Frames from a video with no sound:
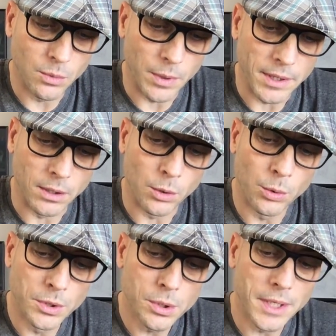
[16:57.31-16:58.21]
withheld
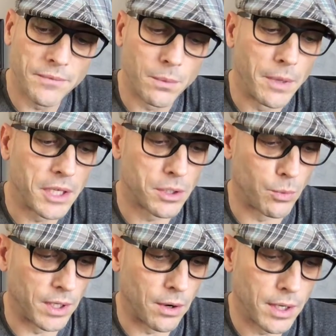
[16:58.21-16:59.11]
crucial information
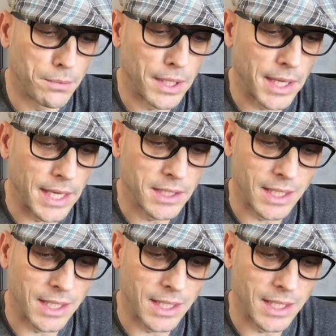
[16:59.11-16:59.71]
regarding my case